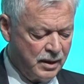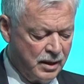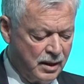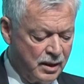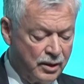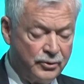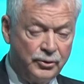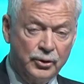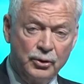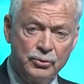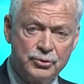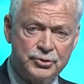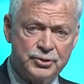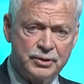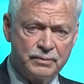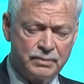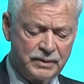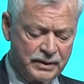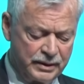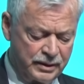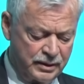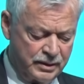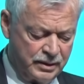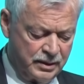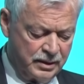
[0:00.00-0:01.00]

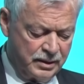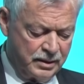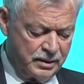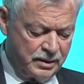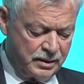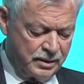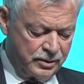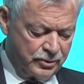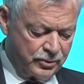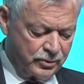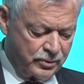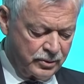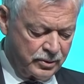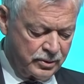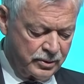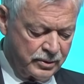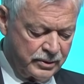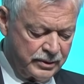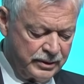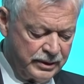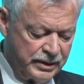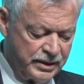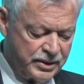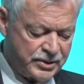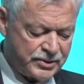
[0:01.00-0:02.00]
Notably, your
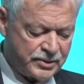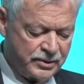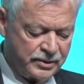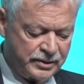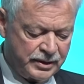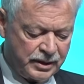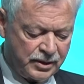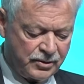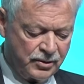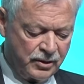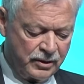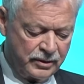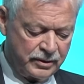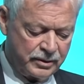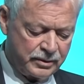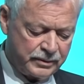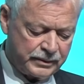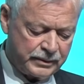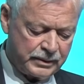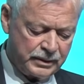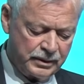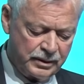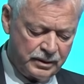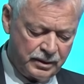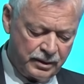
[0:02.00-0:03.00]
Eastern
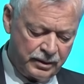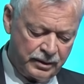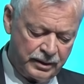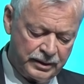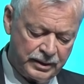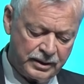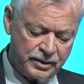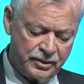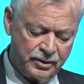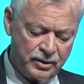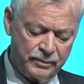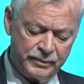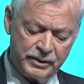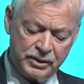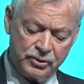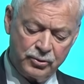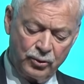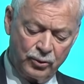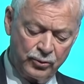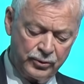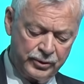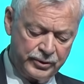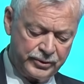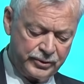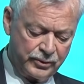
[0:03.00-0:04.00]
Economic
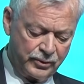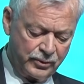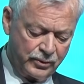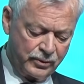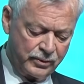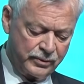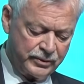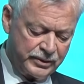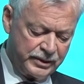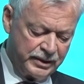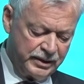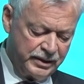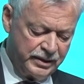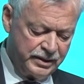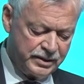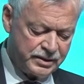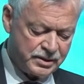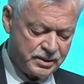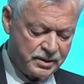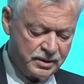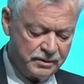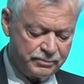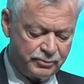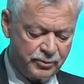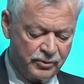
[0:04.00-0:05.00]
Corridor, the
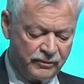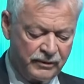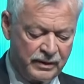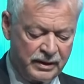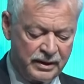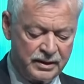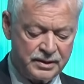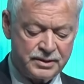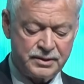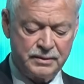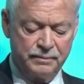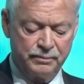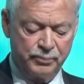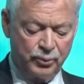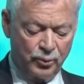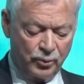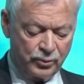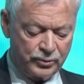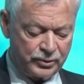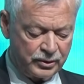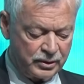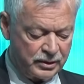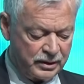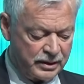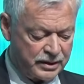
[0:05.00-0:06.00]
EEC, provides
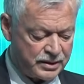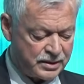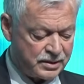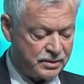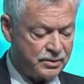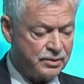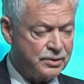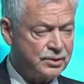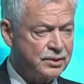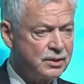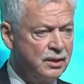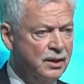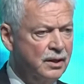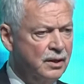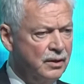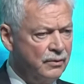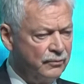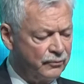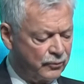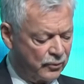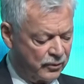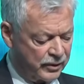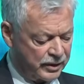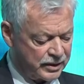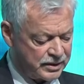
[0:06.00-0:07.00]
important lessons
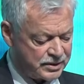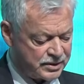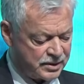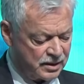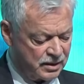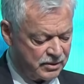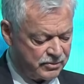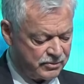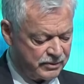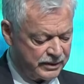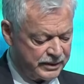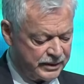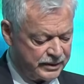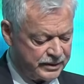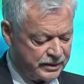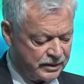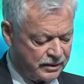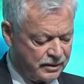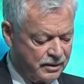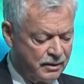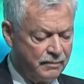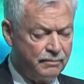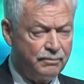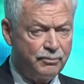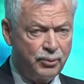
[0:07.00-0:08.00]
for accelerating
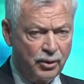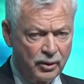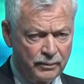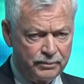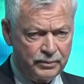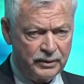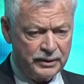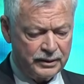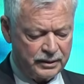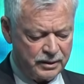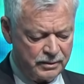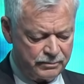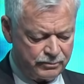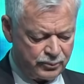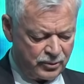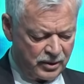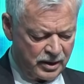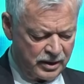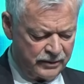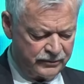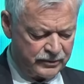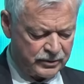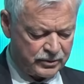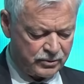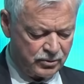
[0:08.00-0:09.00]

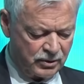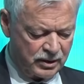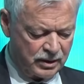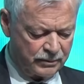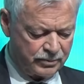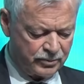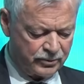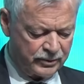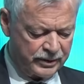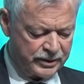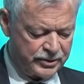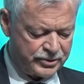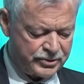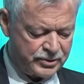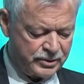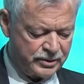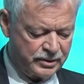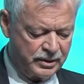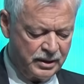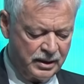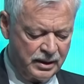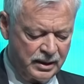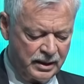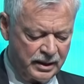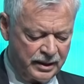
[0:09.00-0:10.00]
public-private collaboration
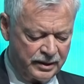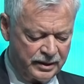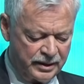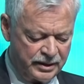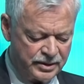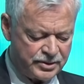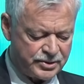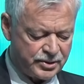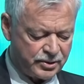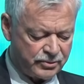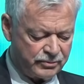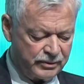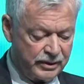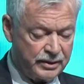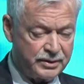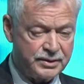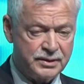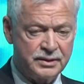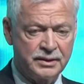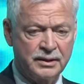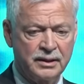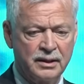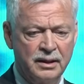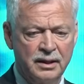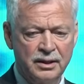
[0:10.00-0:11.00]
and
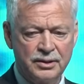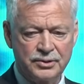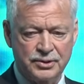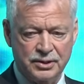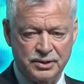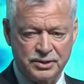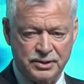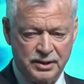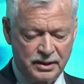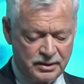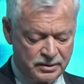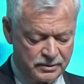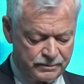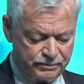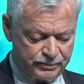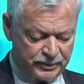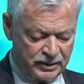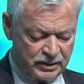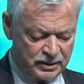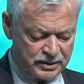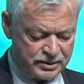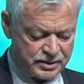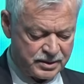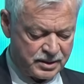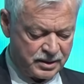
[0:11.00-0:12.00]
integrating
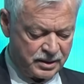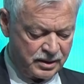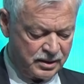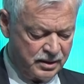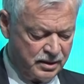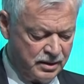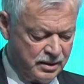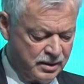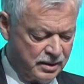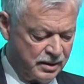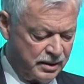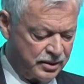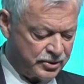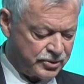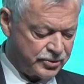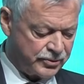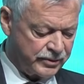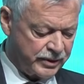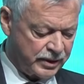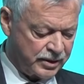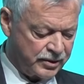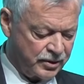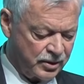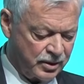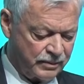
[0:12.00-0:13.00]
sustainability into
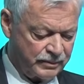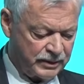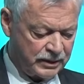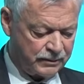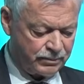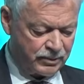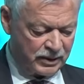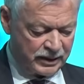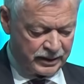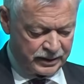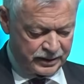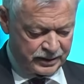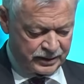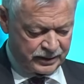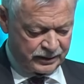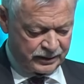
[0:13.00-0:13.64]
economic planning.